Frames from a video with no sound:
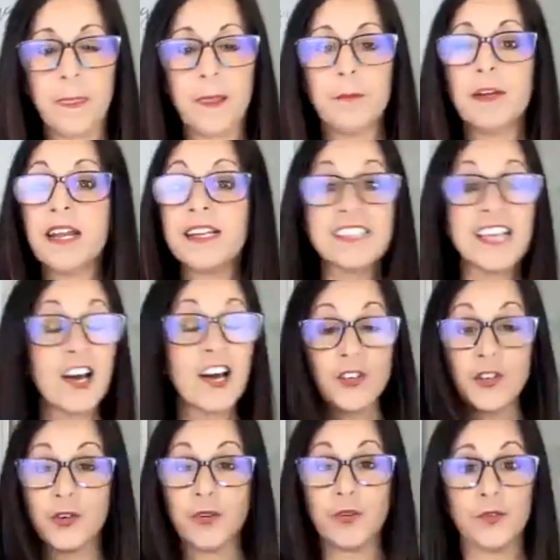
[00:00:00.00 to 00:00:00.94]
But I tell
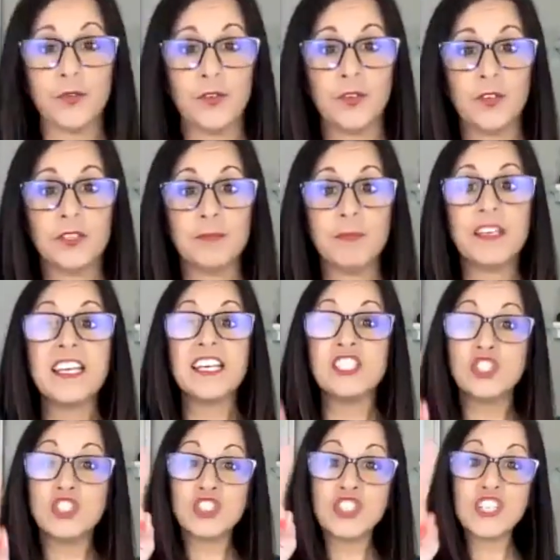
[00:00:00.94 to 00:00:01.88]
you,
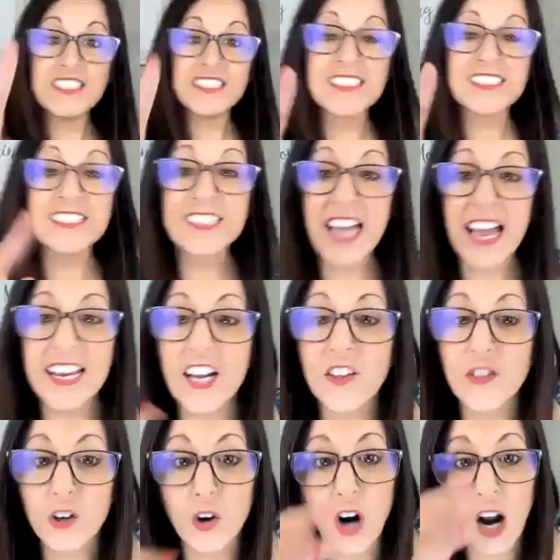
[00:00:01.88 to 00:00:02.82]
because Jesus died
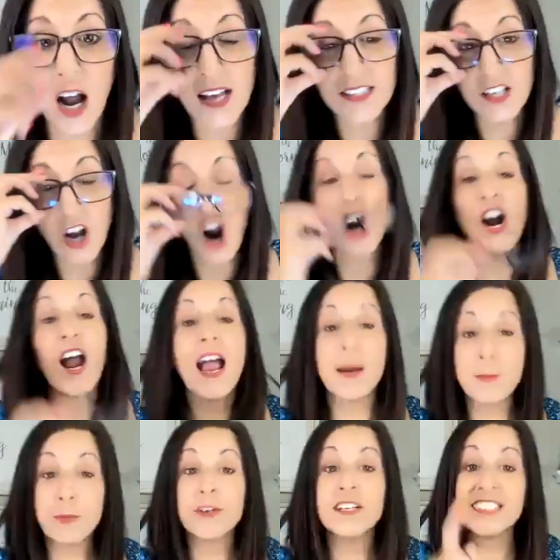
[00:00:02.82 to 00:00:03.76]
on the cross, our
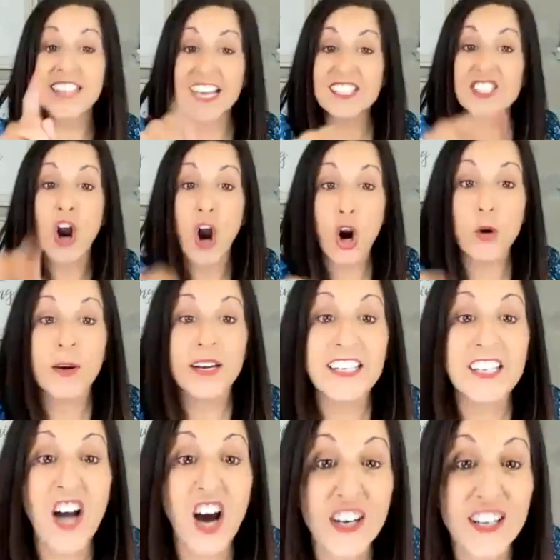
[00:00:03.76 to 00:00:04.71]
high priest has
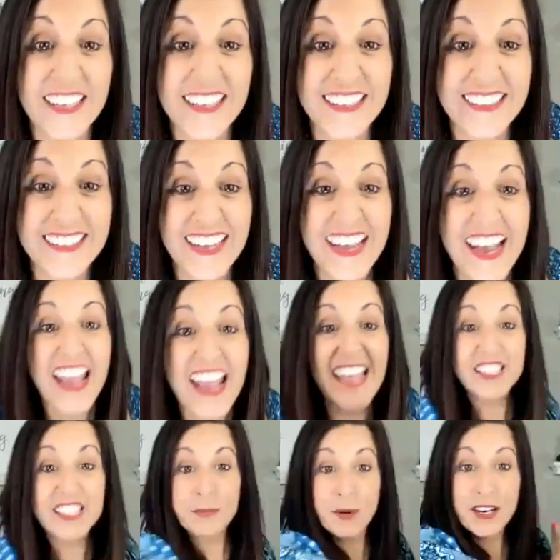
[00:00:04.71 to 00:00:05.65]
already gone in
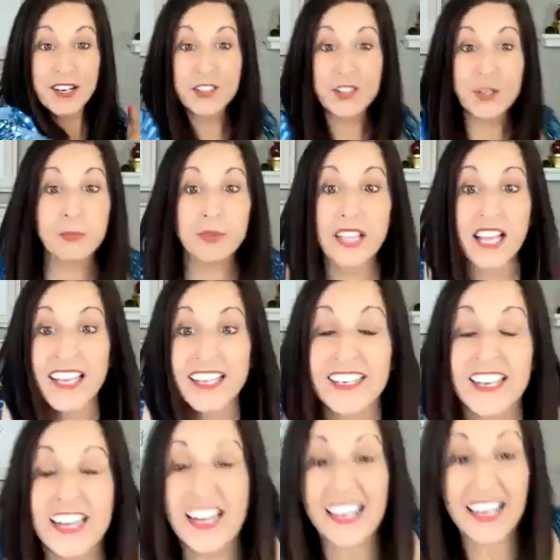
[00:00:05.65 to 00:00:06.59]
and sprinkled the blood
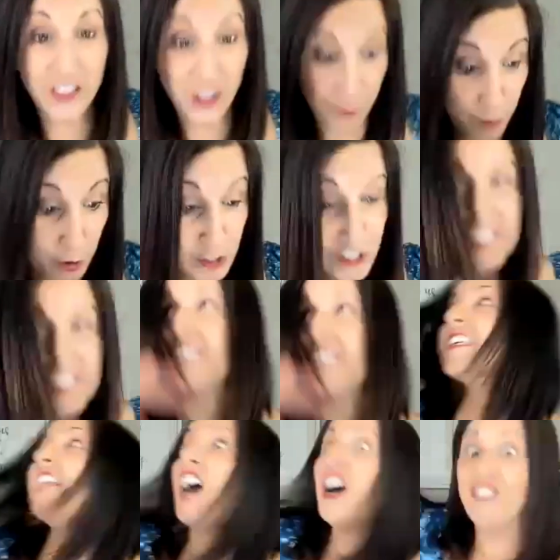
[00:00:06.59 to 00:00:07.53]
in the mercy
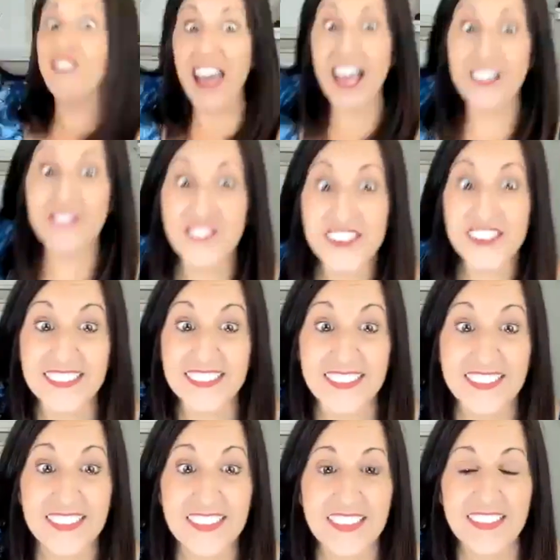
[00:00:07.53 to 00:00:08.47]
seat of heaven.
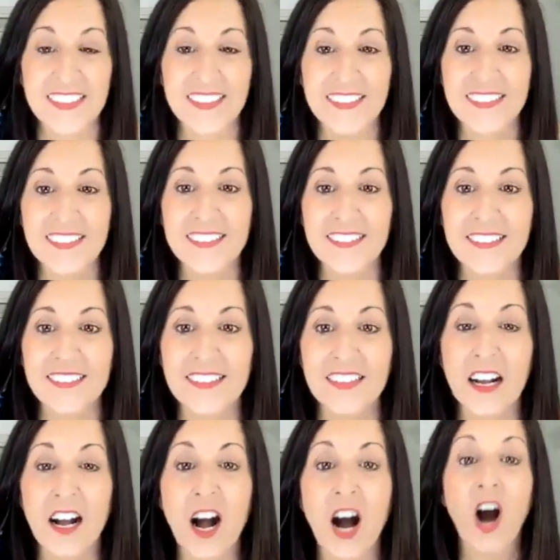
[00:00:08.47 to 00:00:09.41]

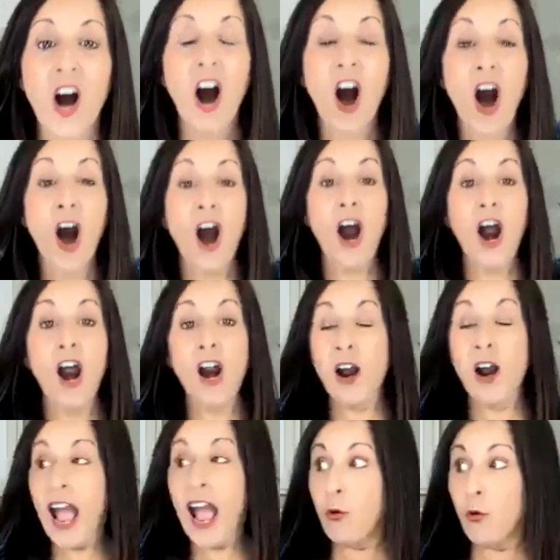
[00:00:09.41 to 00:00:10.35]
Our
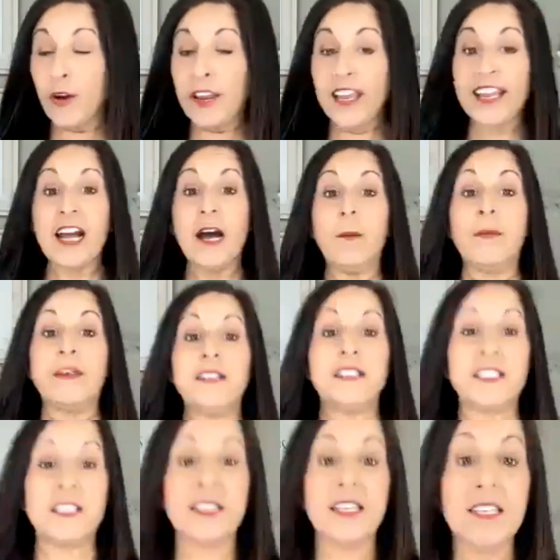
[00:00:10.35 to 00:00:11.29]
how we come
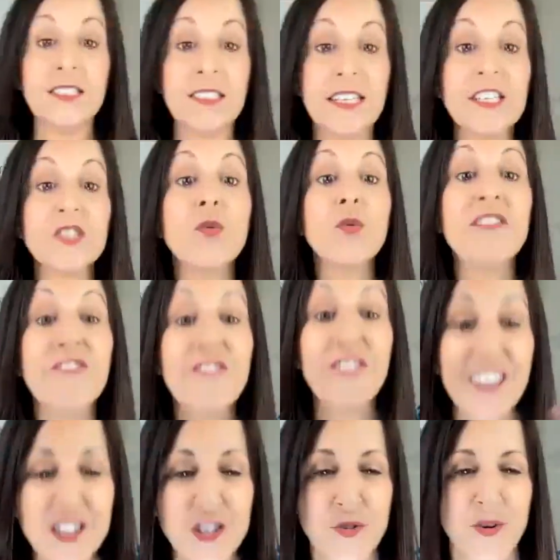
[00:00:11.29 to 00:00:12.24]
into this is with
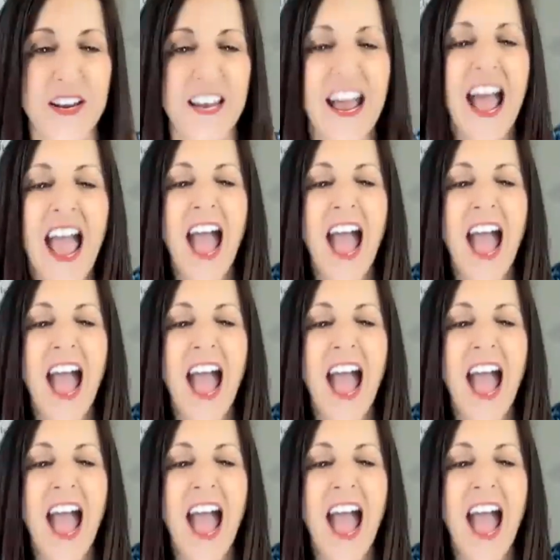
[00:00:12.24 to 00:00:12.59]
victory.